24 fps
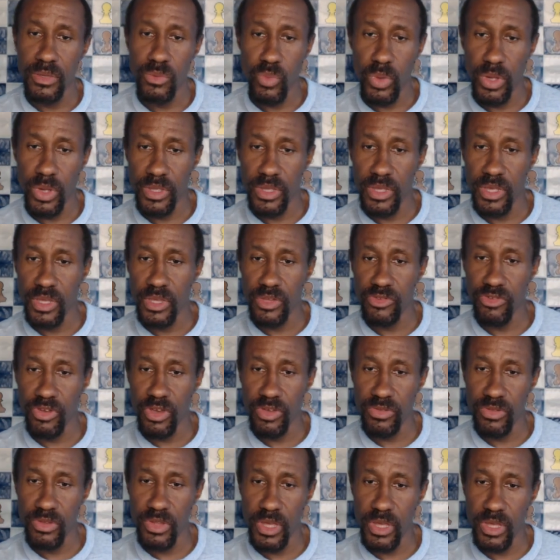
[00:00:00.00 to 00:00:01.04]
white king
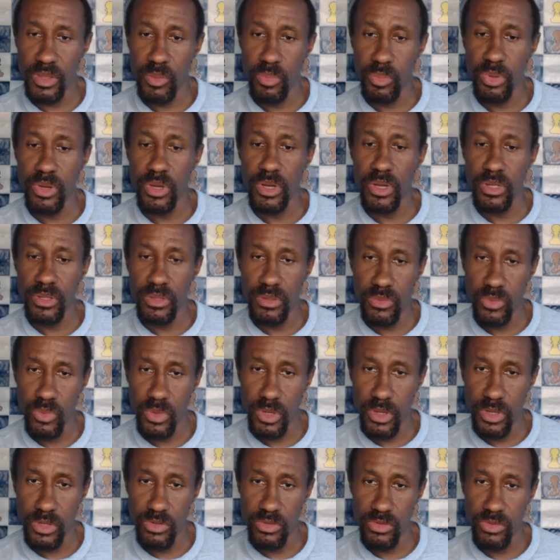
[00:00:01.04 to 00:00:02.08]
tries to take the pawn,
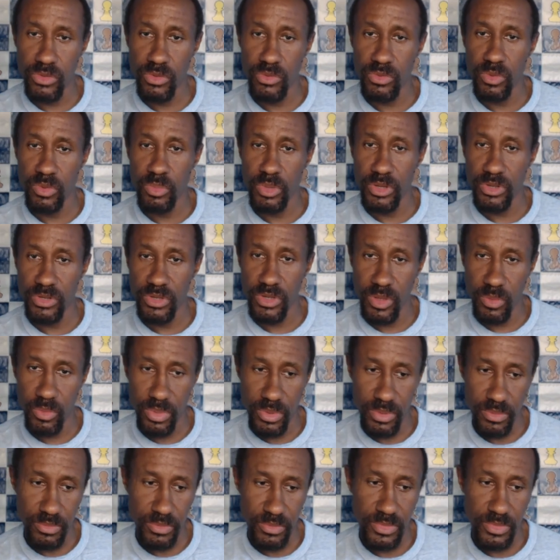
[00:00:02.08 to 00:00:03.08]
well, you just lose the bishop.